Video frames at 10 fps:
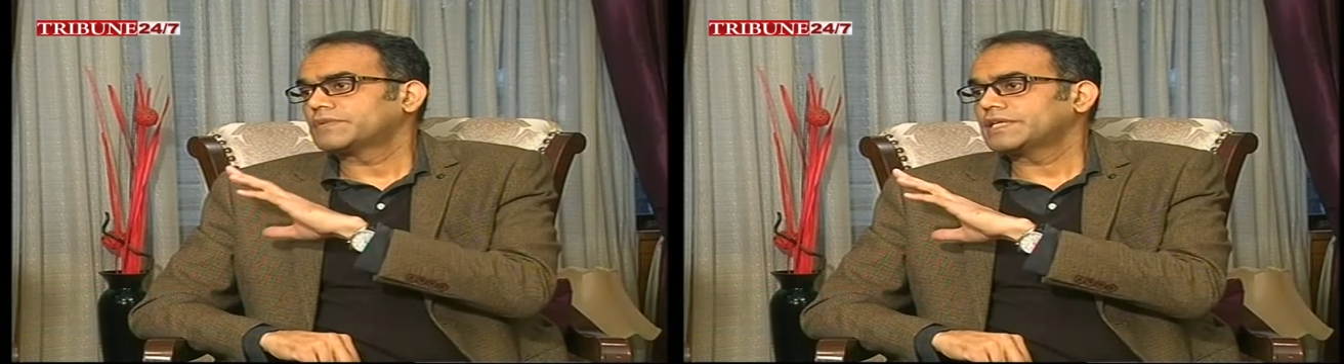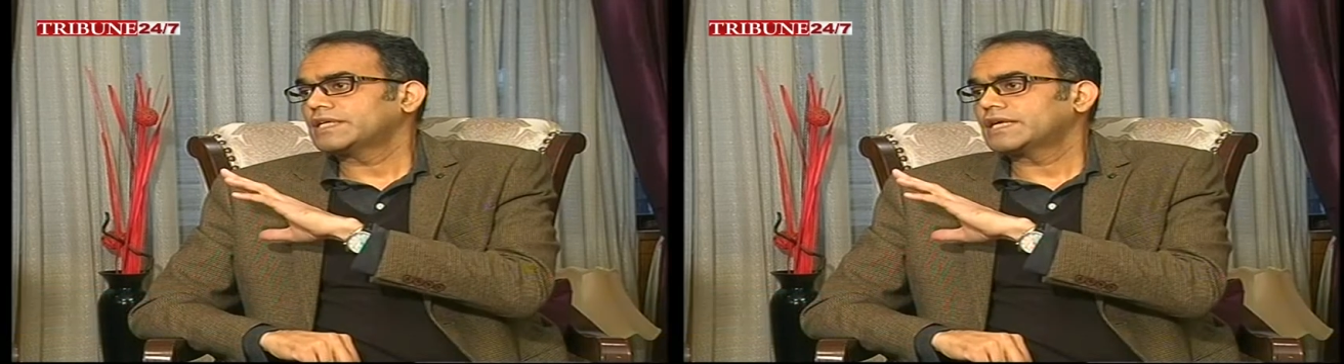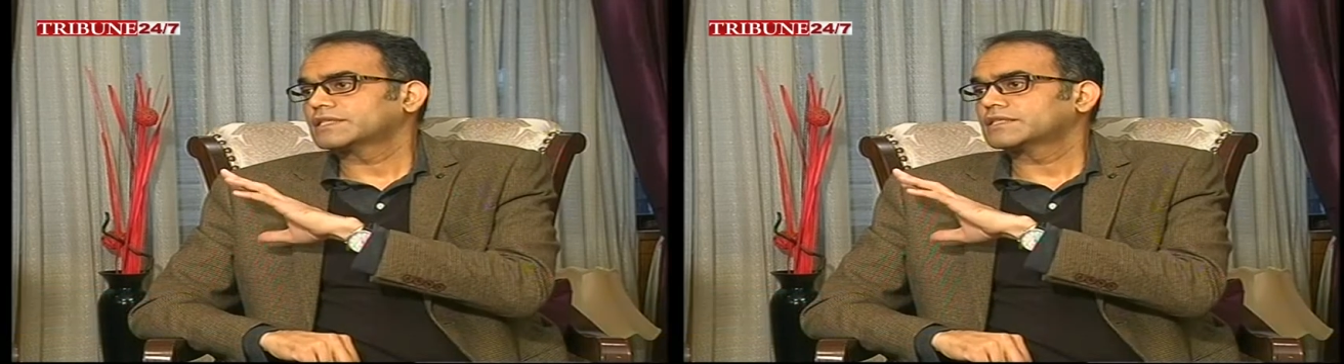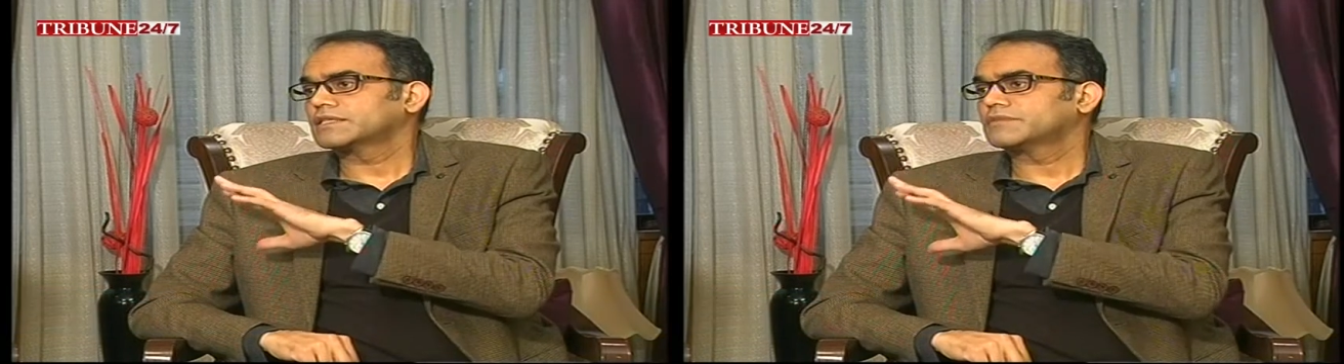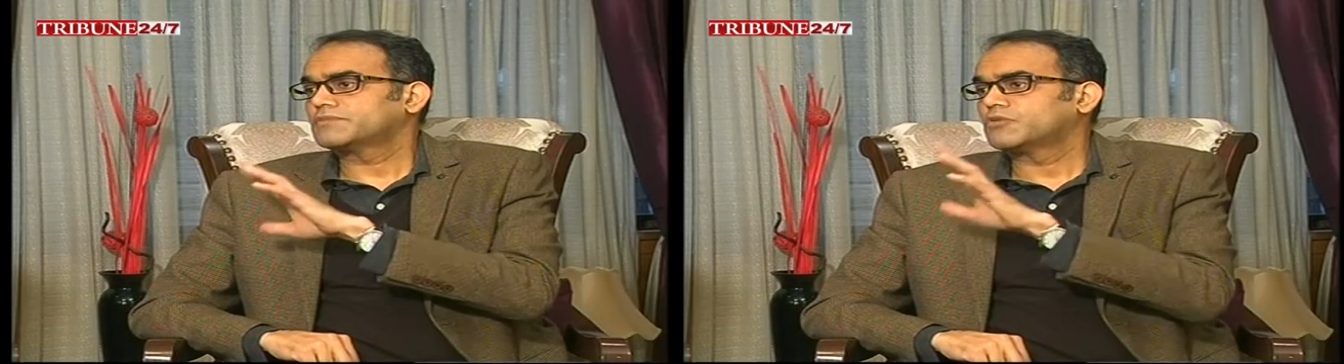
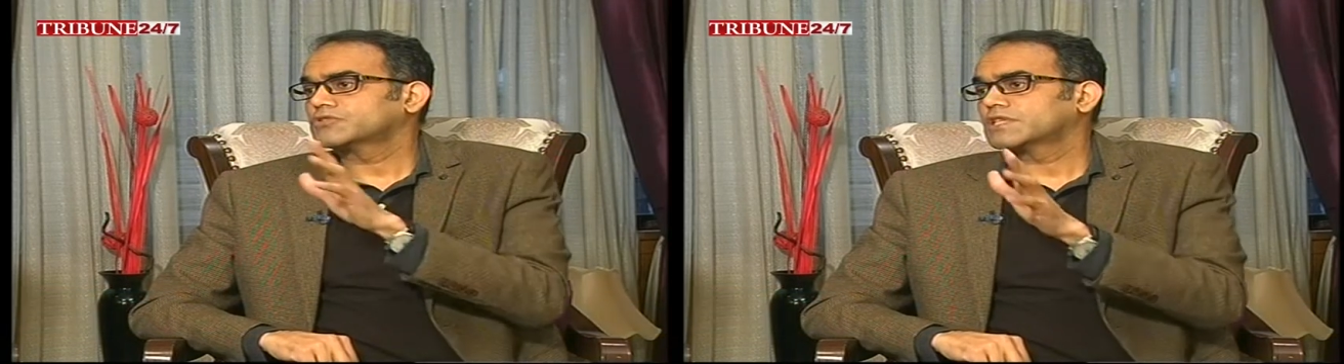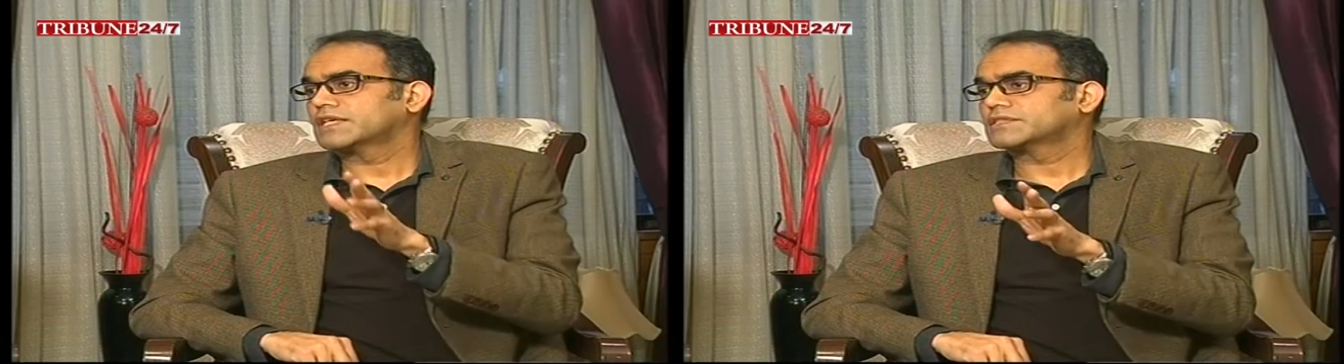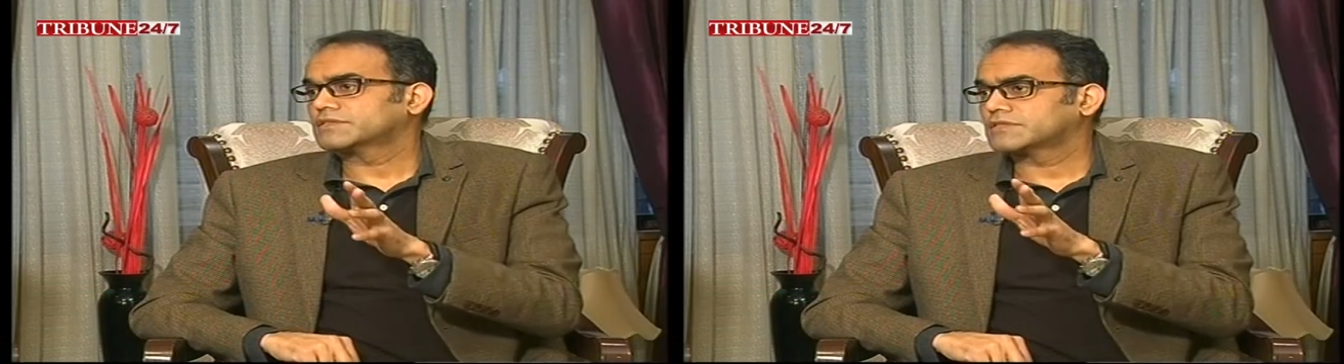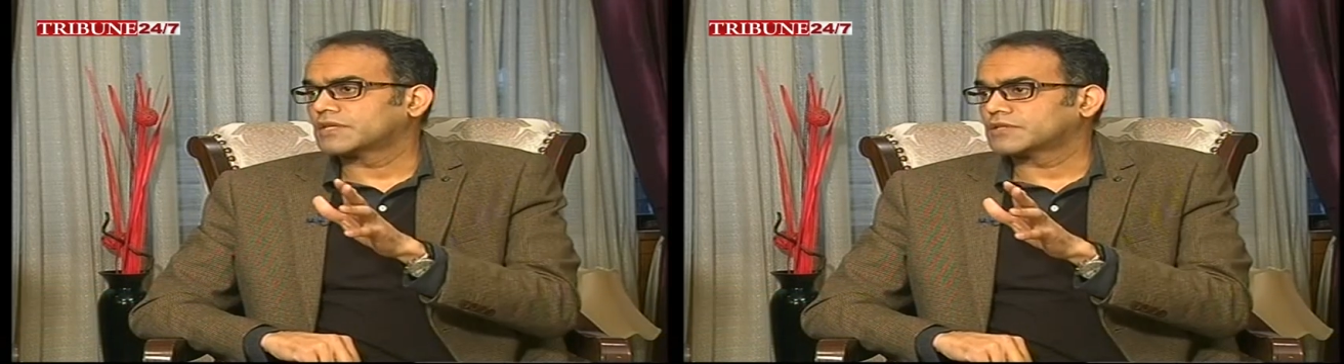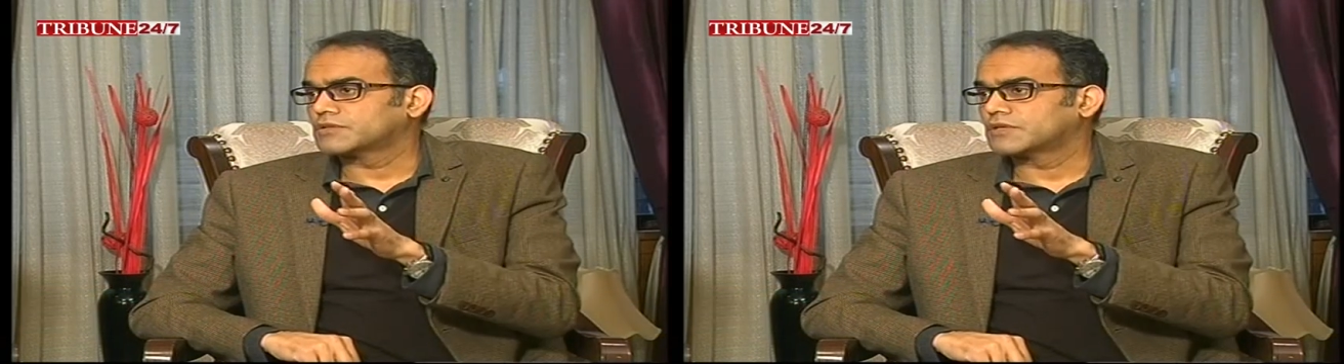pre-election and post-election
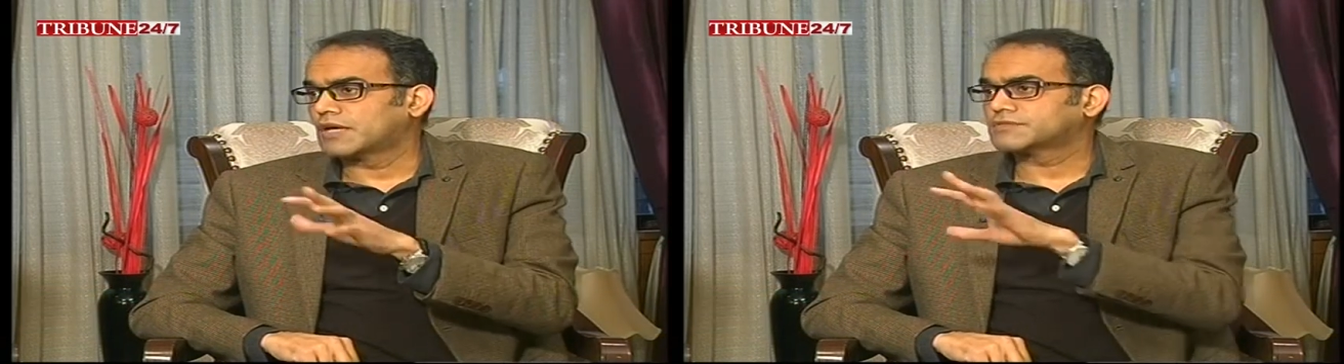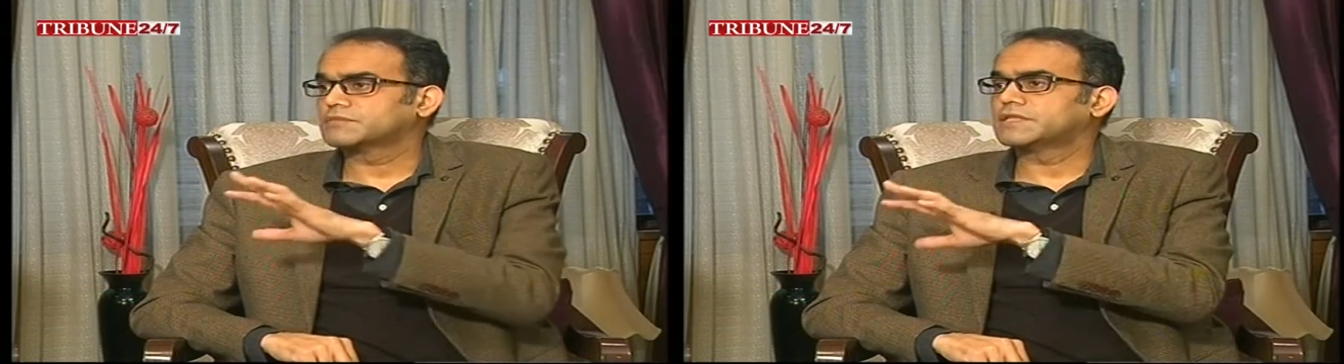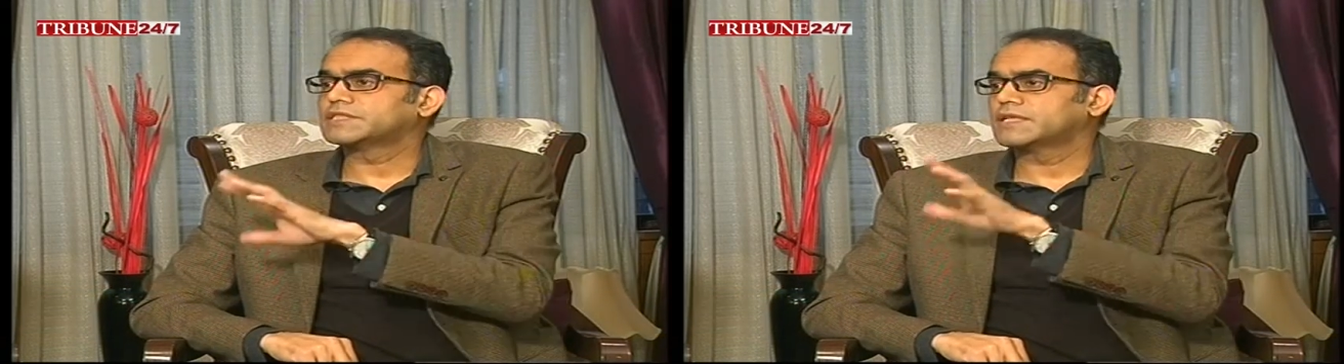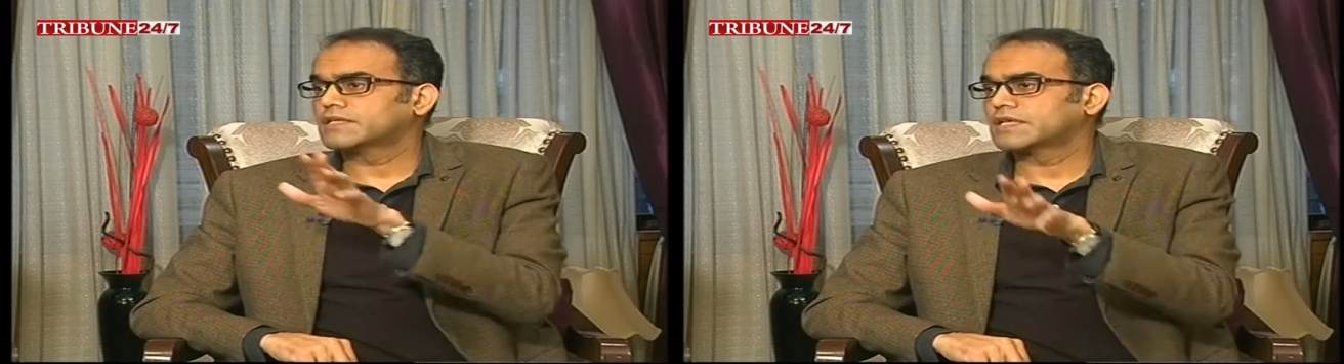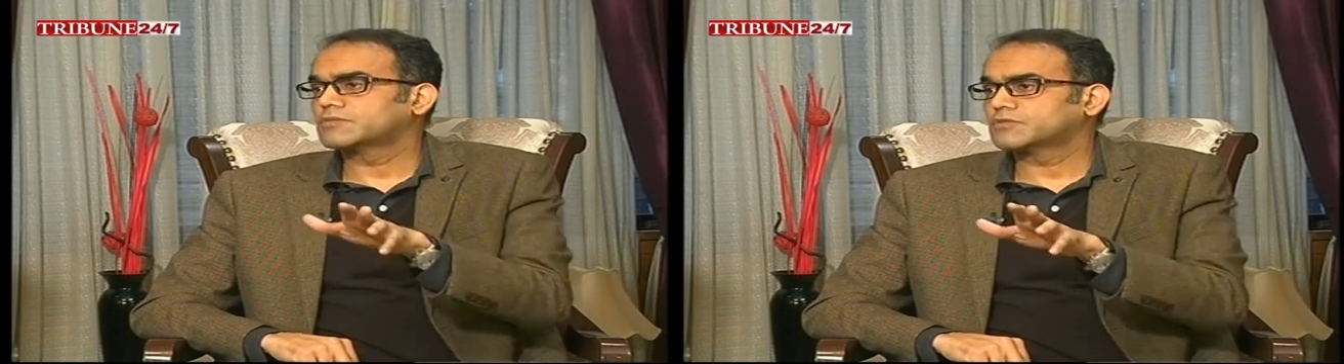scenario after
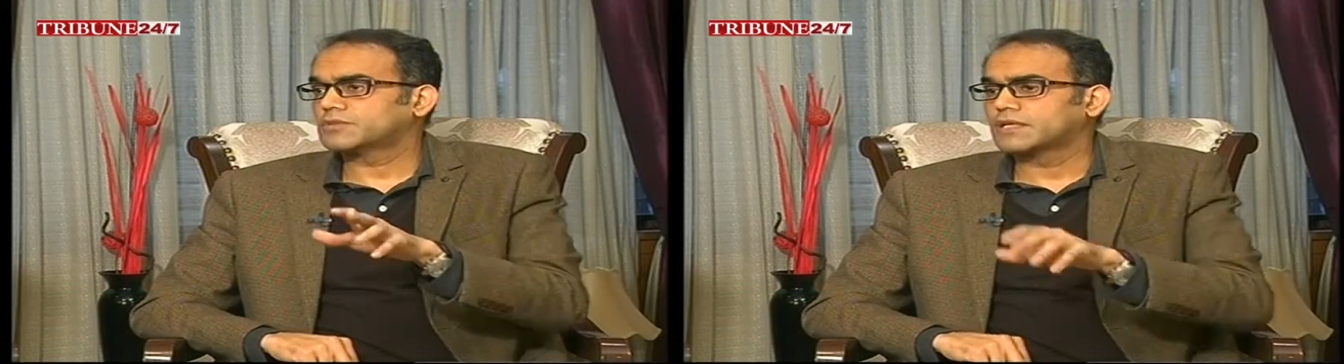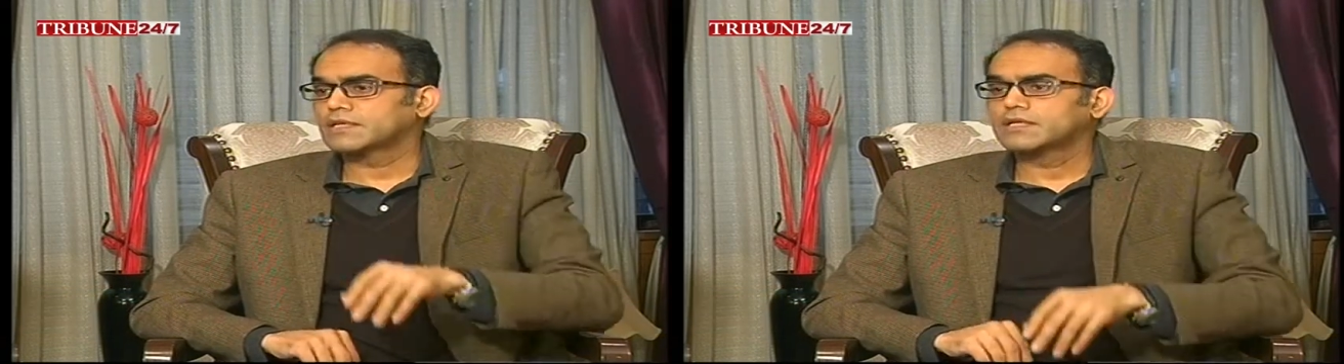PTI came into power.